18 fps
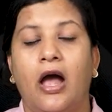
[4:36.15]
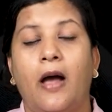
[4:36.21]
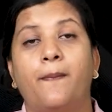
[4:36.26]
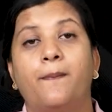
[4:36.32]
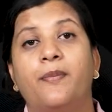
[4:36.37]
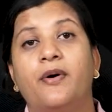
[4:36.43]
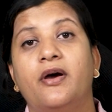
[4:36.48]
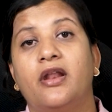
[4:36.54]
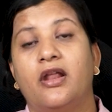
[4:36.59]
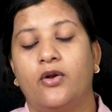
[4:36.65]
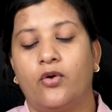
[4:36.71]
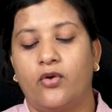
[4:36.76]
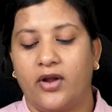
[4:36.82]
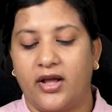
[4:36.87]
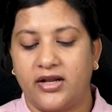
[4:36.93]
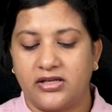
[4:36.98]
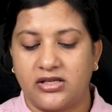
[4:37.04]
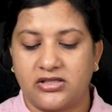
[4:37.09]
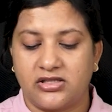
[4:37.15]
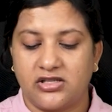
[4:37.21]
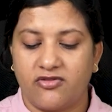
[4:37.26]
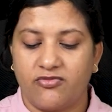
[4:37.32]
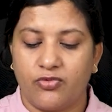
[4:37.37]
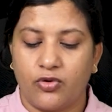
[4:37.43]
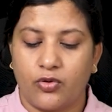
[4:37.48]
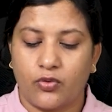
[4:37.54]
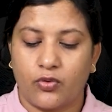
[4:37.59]
upper
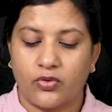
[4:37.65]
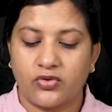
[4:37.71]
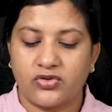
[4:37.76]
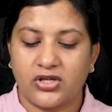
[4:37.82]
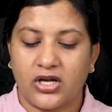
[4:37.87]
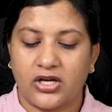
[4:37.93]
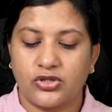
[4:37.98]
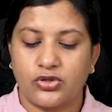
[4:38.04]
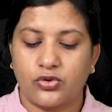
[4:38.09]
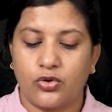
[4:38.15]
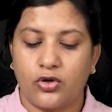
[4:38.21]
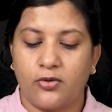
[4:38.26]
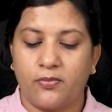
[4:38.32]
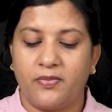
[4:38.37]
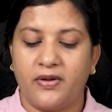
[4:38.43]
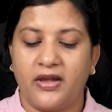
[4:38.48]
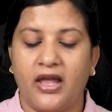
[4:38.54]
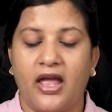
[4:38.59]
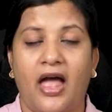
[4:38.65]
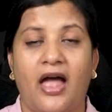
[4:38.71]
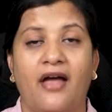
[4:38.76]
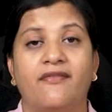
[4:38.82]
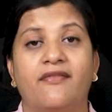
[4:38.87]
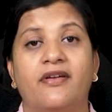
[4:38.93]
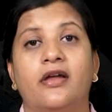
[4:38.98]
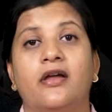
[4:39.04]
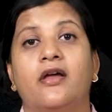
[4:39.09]
aerodigestive mucosa should be
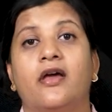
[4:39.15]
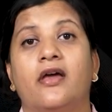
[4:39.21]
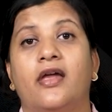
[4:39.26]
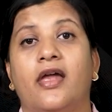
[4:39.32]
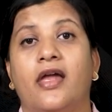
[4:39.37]
having